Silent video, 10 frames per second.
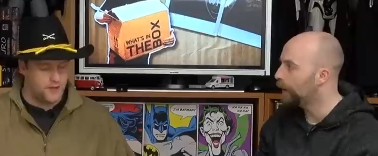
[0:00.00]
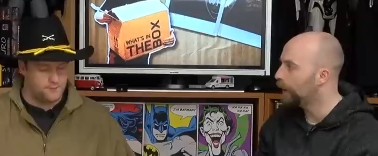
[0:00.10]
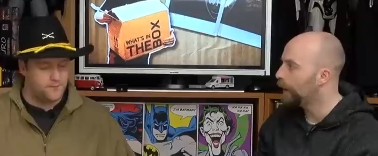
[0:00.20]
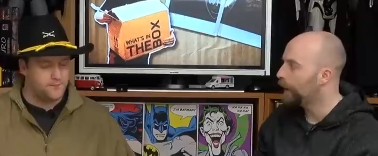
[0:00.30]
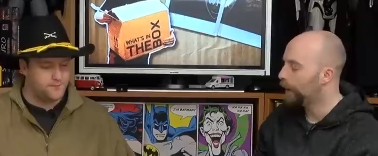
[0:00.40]
Speaker 1: Yeah.
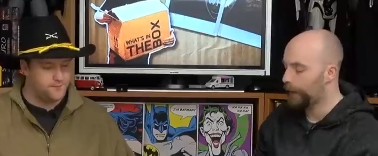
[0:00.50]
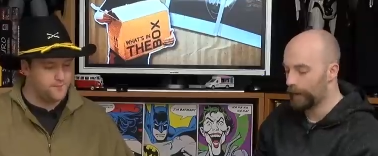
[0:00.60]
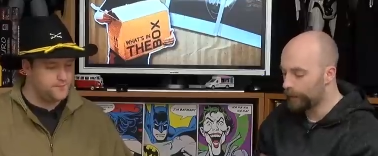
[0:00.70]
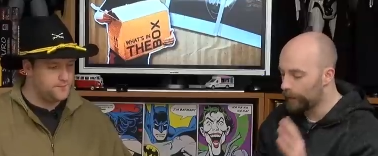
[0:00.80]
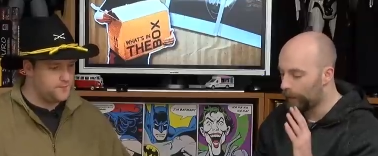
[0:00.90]
You know,
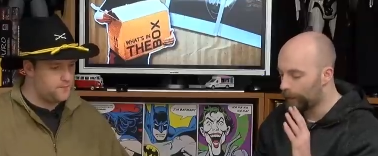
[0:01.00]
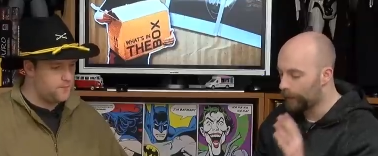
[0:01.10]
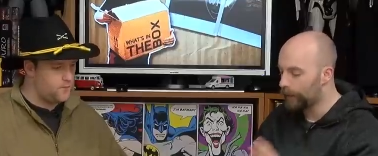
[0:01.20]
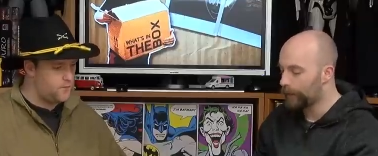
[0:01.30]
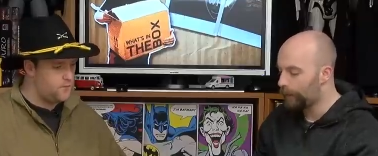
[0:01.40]
you are
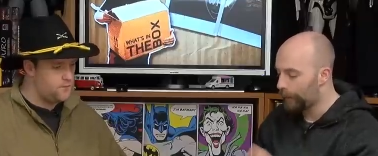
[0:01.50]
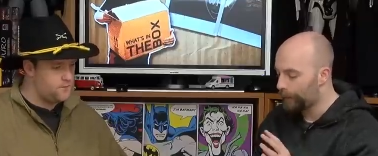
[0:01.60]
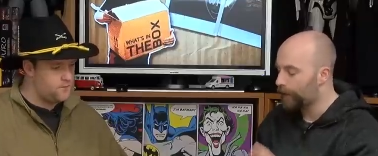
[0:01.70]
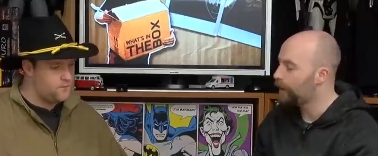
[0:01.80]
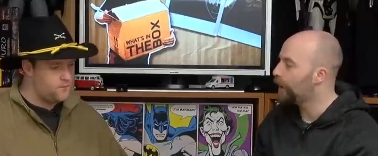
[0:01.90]
not going to be
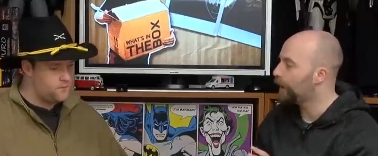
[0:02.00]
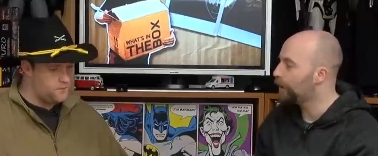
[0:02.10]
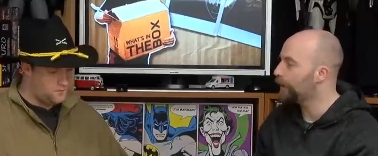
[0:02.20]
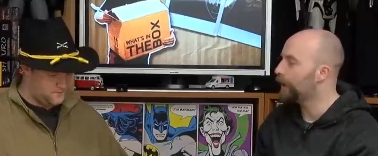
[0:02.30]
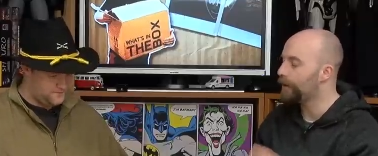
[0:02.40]
fit to
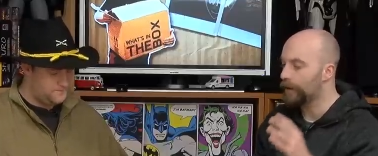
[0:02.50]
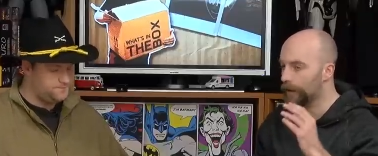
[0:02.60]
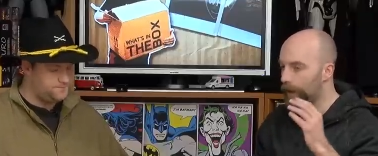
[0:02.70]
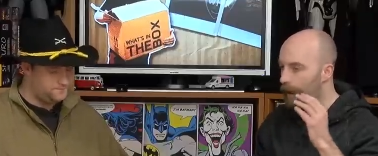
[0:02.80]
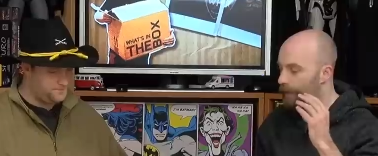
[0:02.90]
ignore this. You are
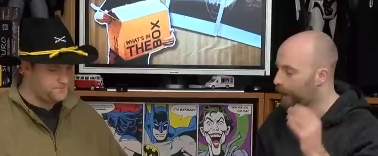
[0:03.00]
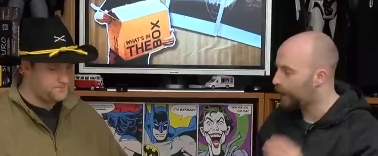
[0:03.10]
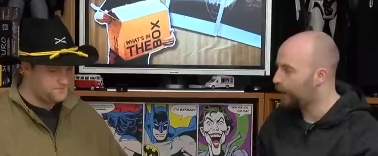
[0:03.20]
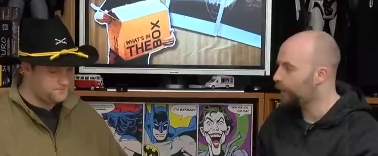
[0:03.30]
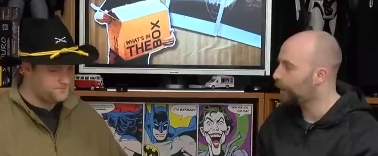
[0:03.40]
going to have to get
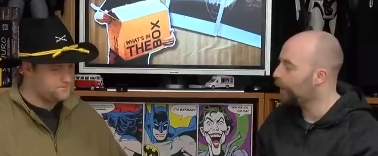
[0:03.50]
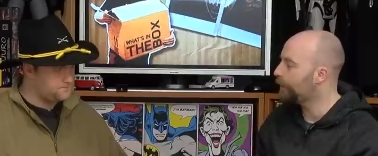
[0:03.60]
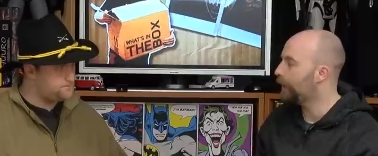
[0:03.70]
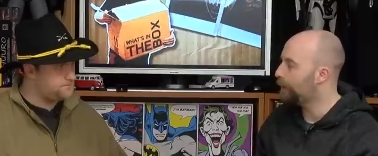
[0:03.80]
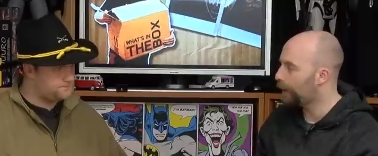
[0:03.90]
up close
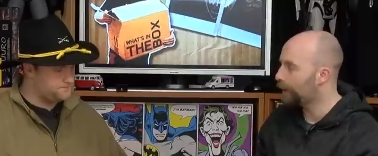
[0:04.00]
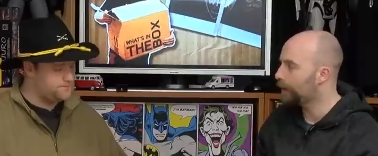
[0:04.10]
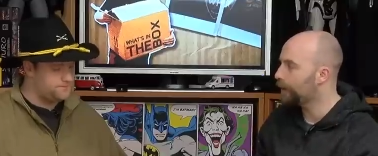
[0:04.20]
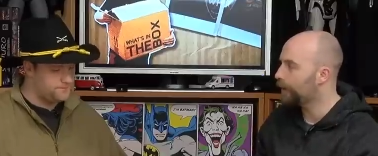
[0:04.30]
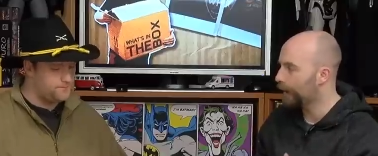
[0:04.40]
and
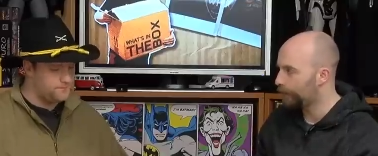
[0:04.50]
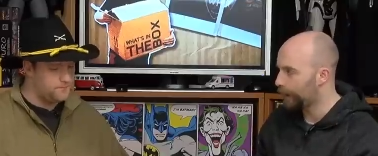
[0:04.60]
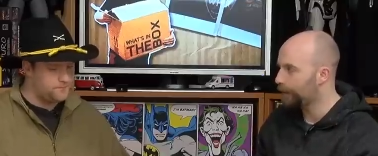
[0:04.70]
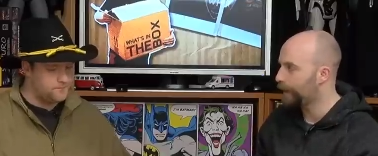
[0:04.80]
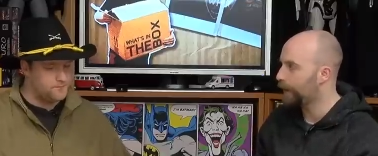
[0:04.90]
personal to get rid
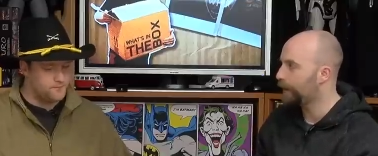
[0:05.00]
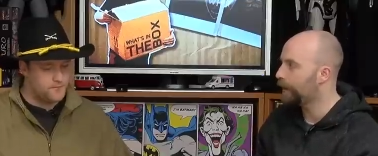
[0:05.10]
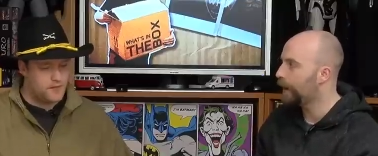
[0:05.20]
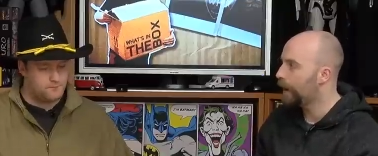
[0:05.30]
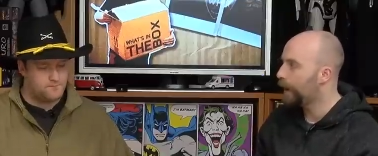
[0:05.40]
of this.
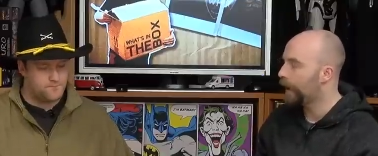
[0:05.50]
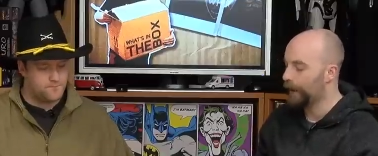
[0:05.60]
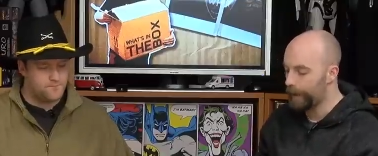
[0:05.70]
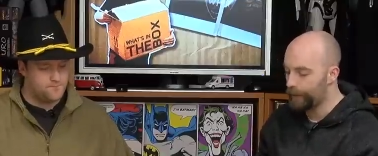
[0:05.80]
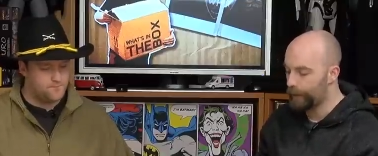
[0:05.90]
Yep. And
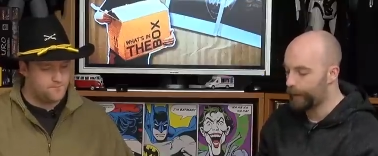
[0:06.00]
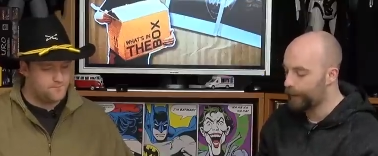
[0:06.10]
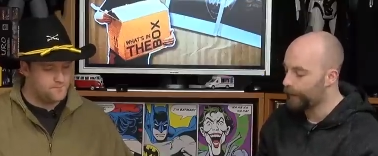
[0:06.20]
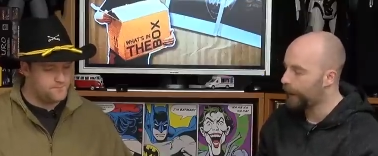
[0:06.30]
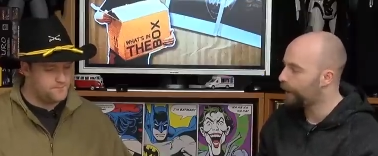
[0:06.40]
even whenever
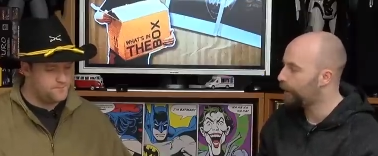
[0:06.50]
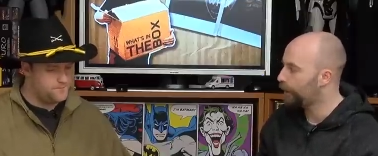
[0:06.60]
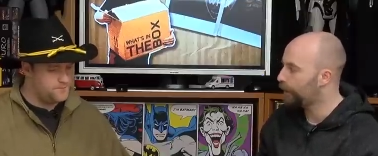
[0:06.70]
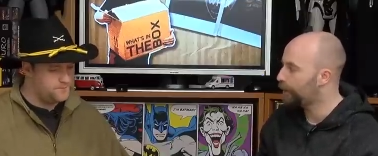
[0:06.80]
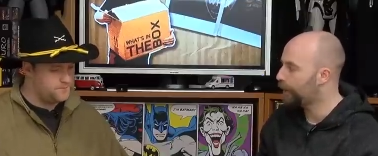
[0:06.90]
you're getting up
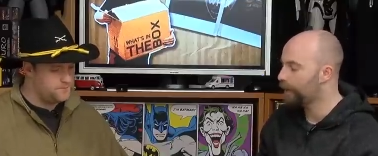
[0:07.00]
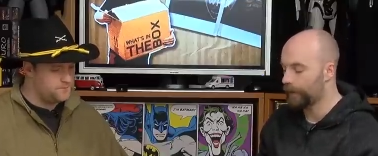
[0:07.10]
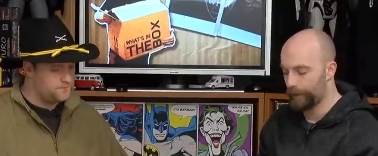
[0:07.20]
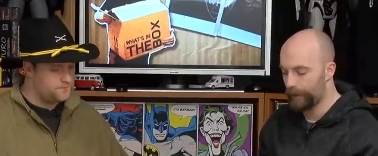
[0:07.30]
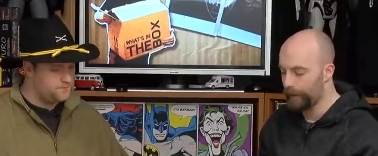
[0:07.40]
close and personal,
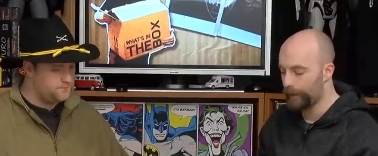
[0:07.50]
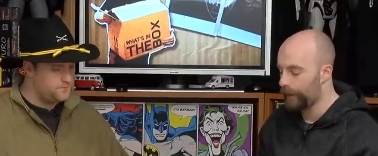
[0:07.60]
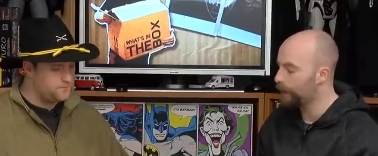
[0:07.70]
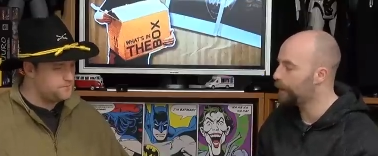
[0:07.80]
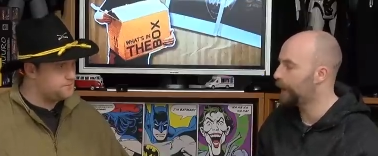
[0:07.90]
if you even
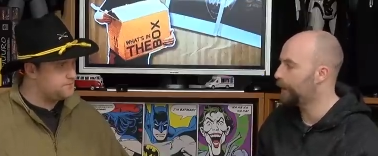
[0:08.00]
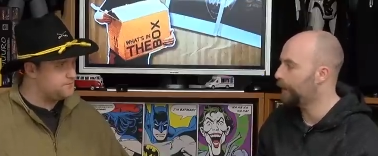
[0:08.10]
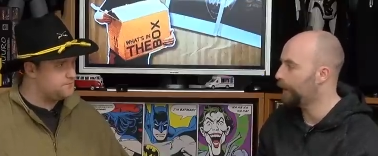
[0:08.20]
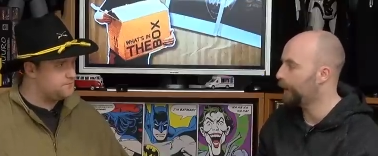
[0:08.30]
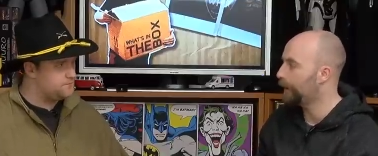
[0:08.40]
think about
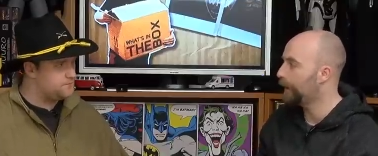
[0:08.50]
assaulting it,